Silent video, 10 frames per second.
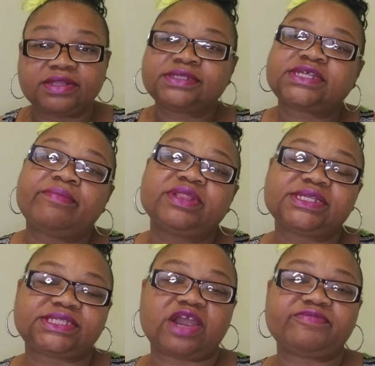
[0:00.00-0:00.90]
some of the
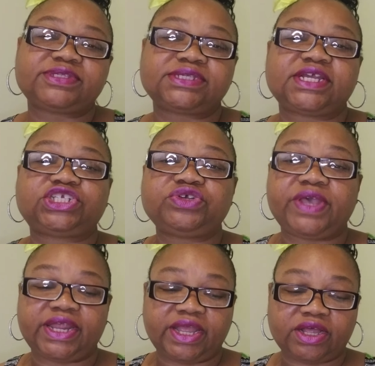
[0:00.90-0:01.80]
services that you
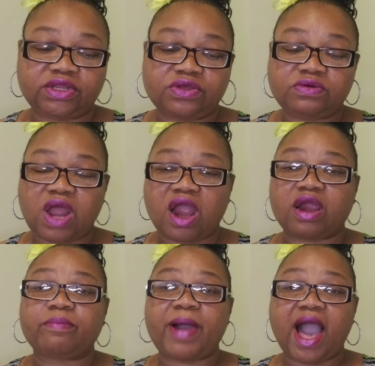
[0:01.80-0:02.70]
can include
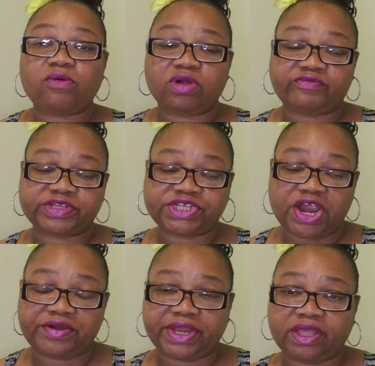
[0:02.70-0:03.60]
are power of
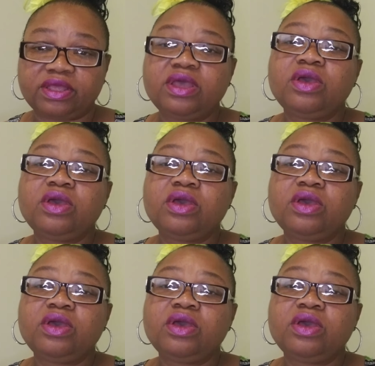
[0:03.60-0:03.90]
attorney,